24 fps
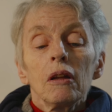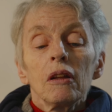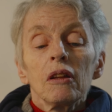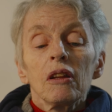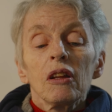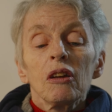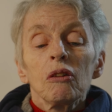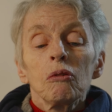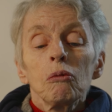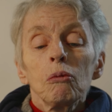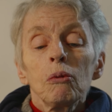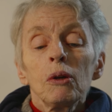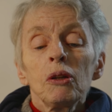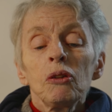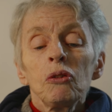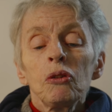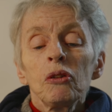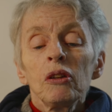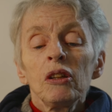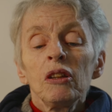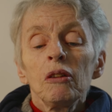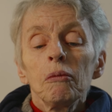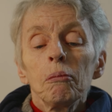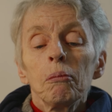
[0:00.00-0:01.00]
The
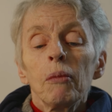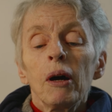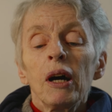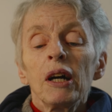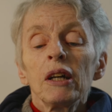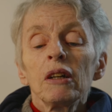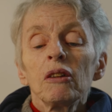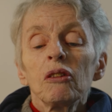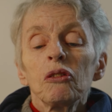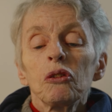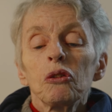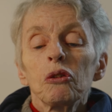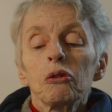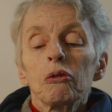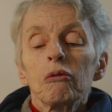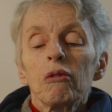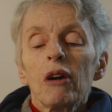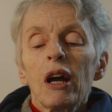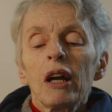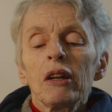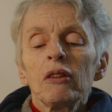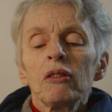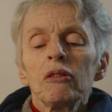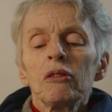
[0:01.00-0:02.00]
wizened monk
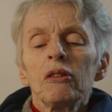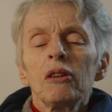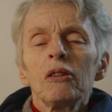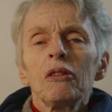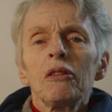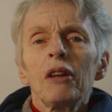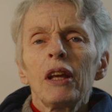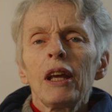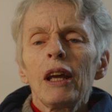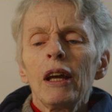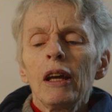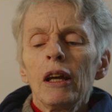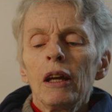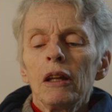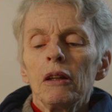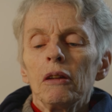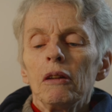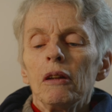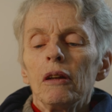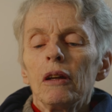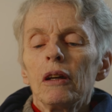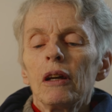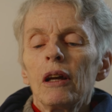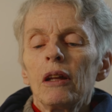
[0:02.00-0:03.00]
scratched his head
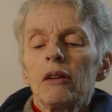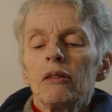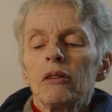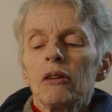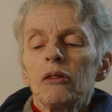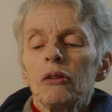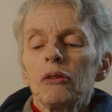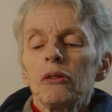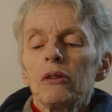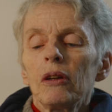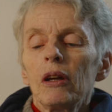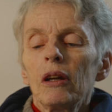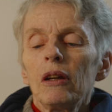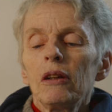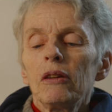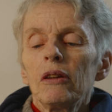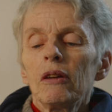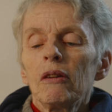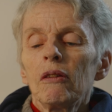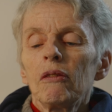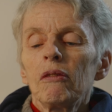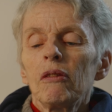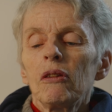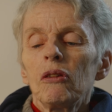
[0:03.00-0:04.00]
at the sight
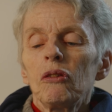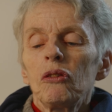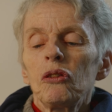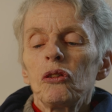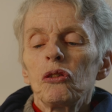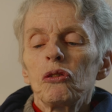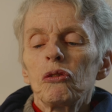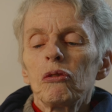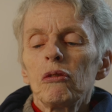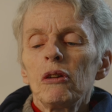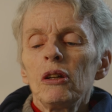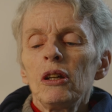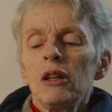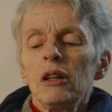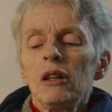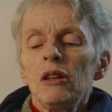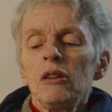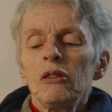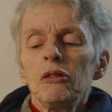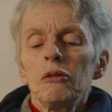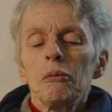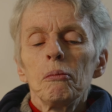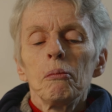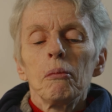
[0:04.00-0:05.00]
of the
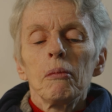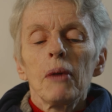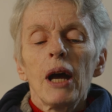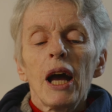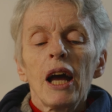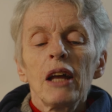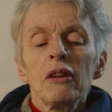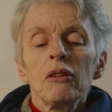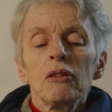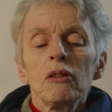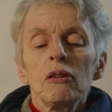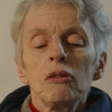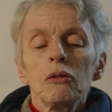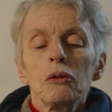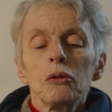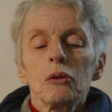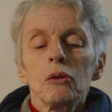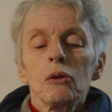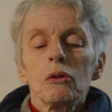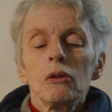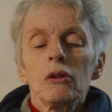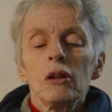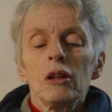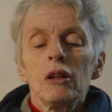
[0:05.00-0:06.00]
strange, matted,
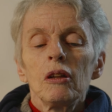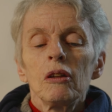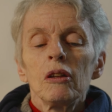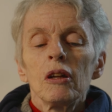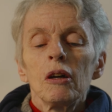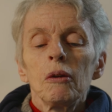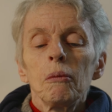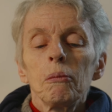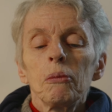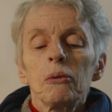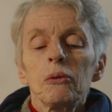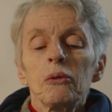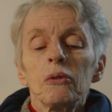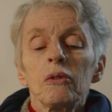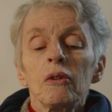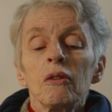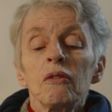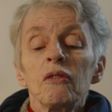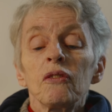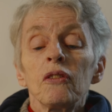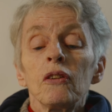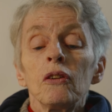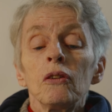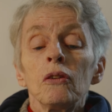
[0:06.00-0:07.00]
dirty lumps
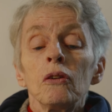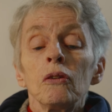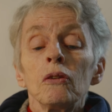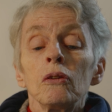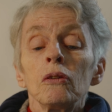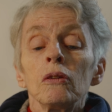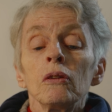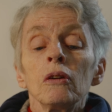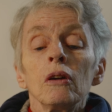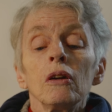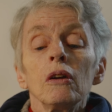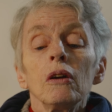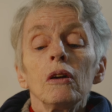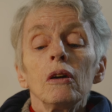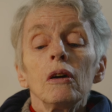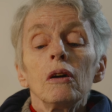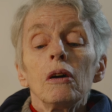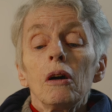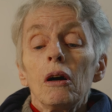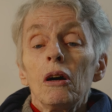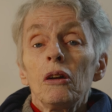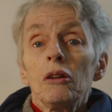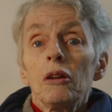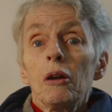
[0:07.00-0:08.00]
of fur
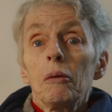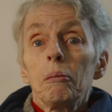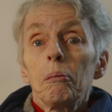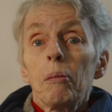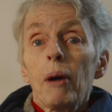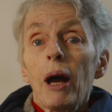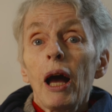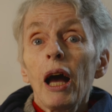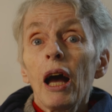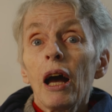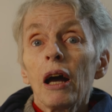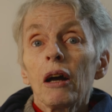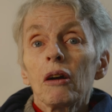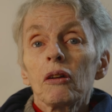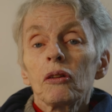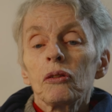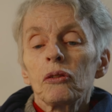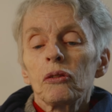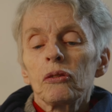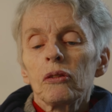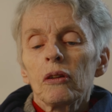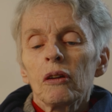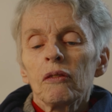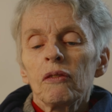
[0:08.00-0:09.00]
on the
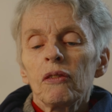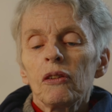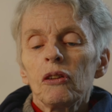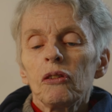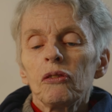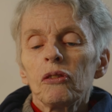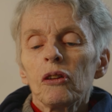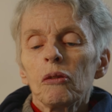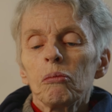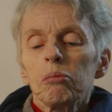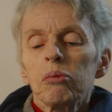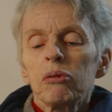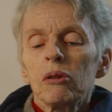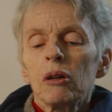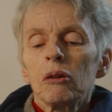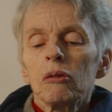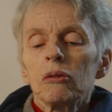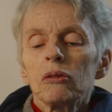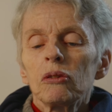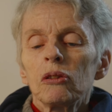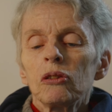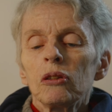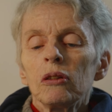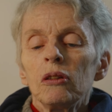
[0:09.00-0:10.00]
backs of his
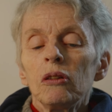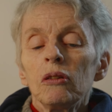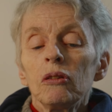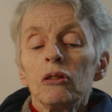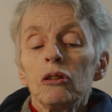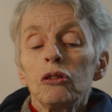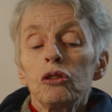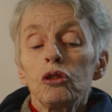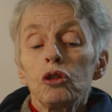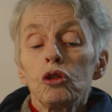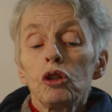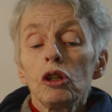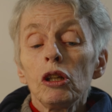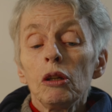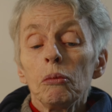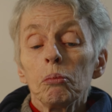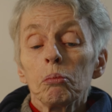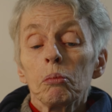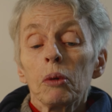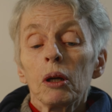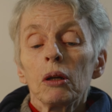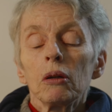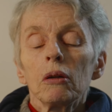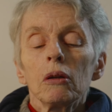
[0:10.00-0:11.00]
approaching
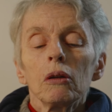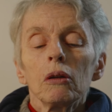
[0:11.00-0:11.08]
sheep.